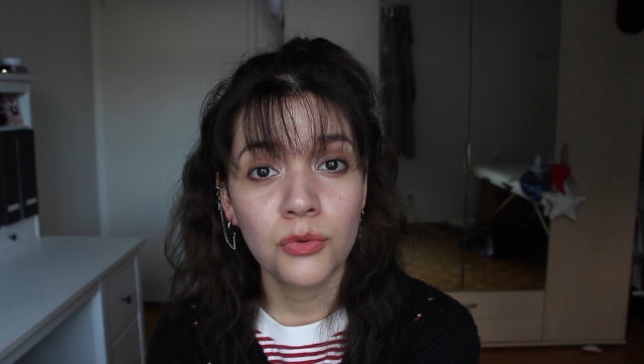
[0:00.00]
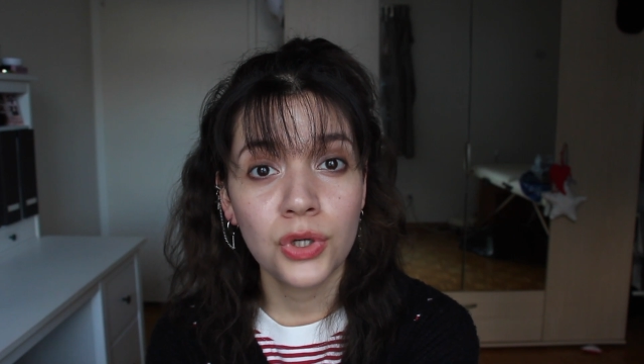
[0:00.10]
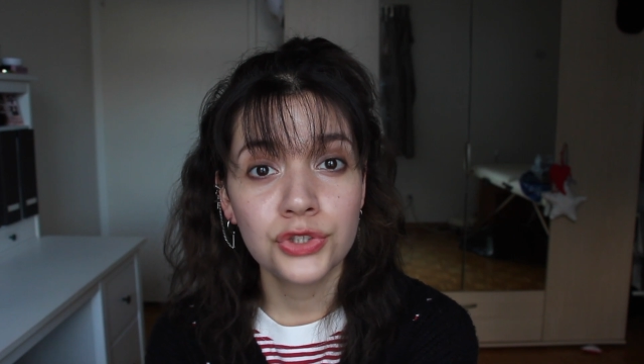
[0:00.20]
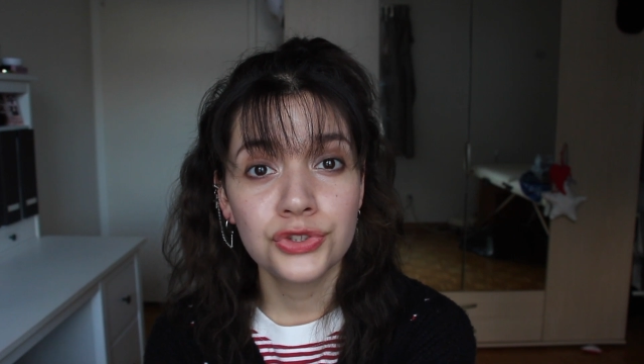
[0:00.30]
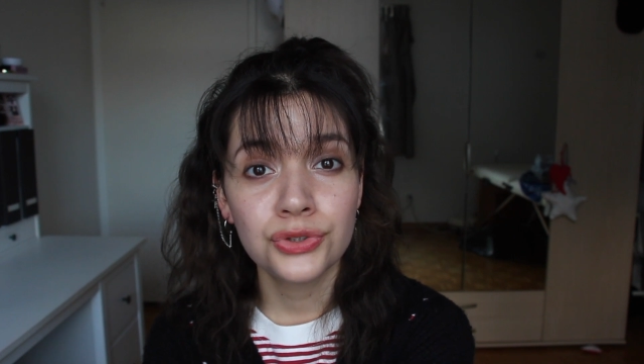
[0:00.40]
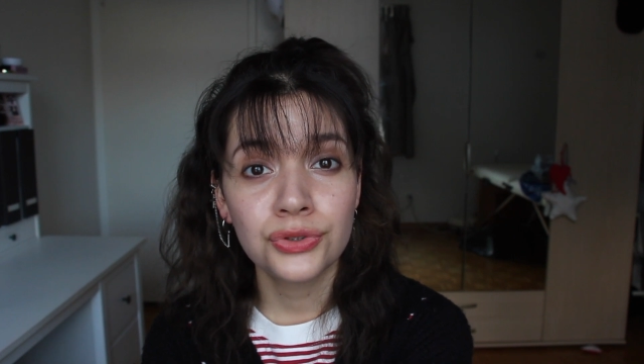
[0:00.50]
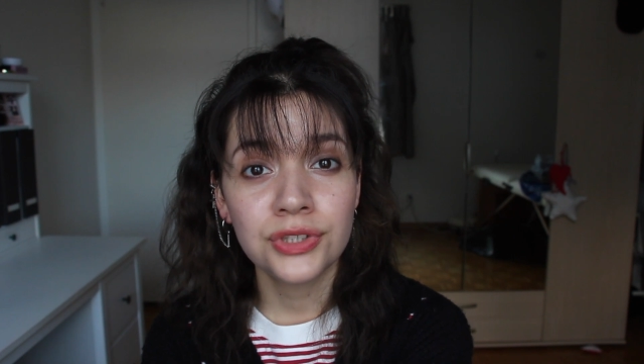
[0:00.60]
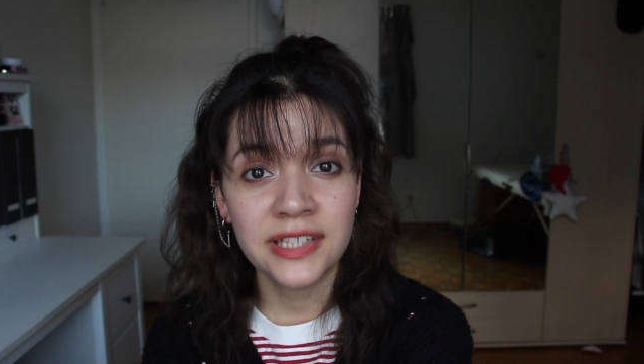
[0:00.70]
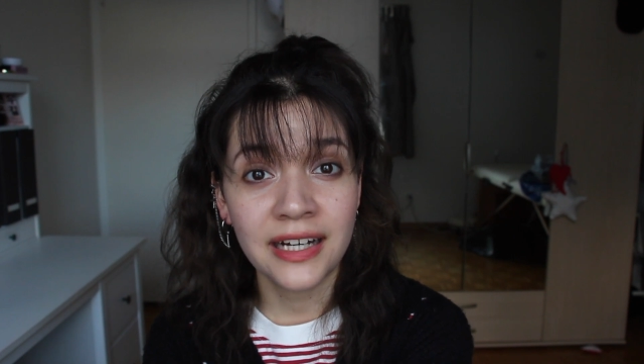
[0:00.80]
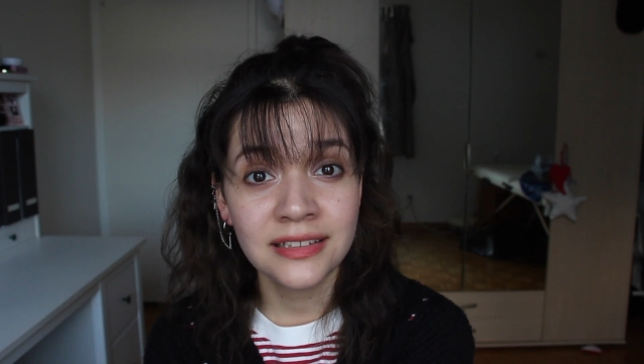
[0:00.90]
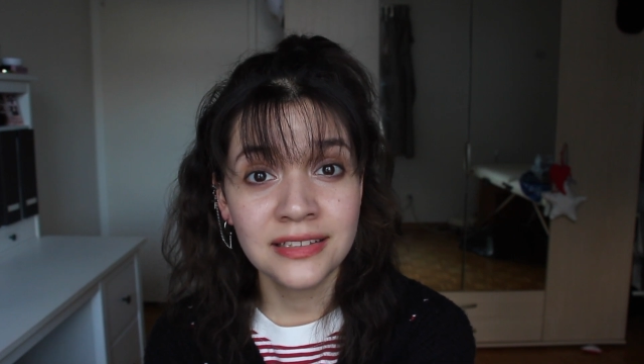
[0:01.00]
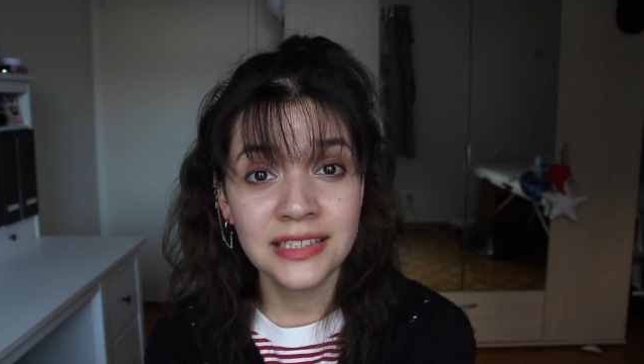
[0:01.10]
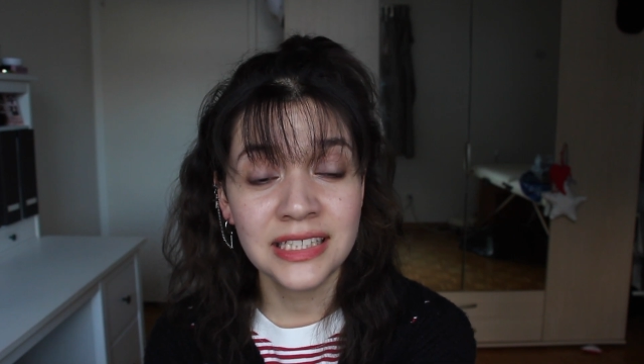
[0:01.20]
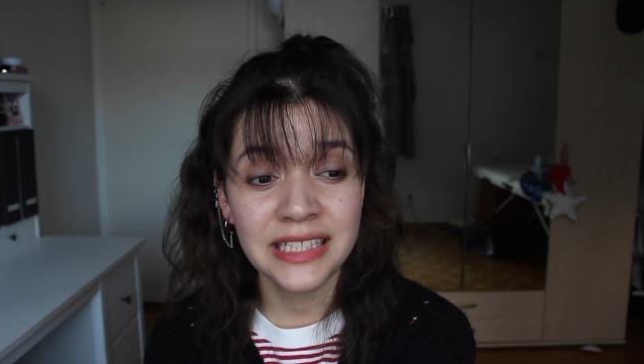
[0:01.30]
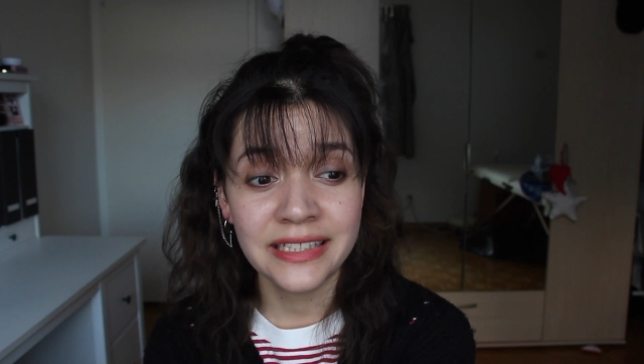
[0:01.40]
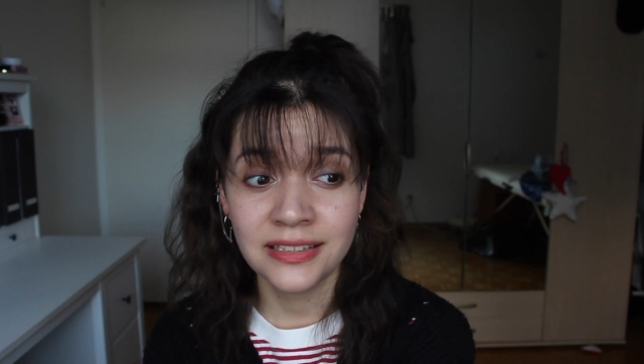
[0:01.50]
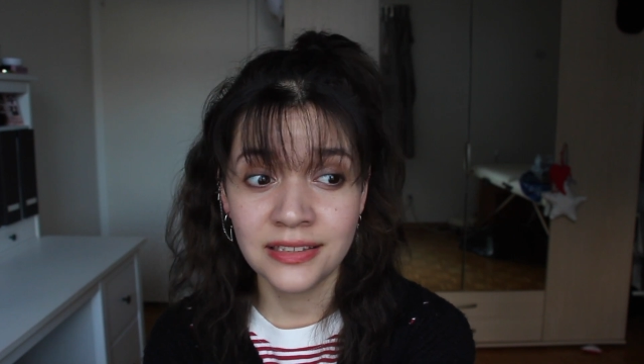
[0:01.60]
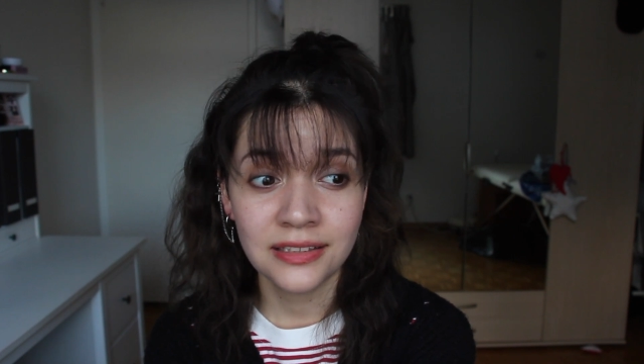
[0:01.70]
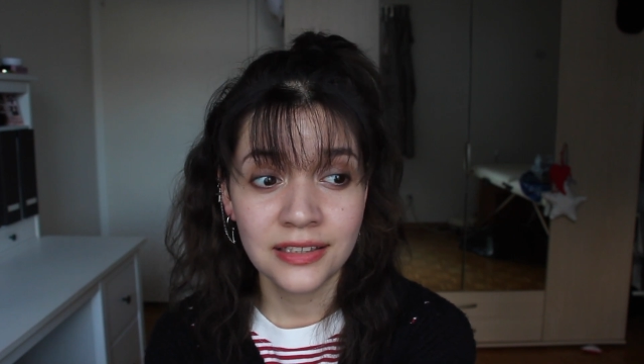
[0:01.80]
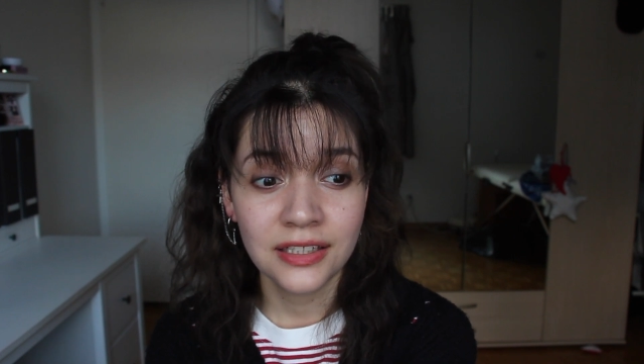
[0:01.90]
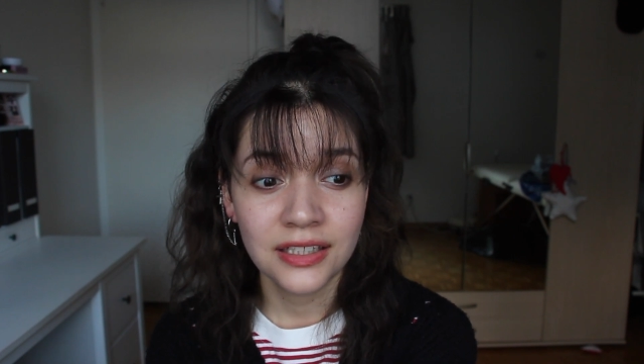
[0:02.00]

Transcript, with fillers: what you're talented in,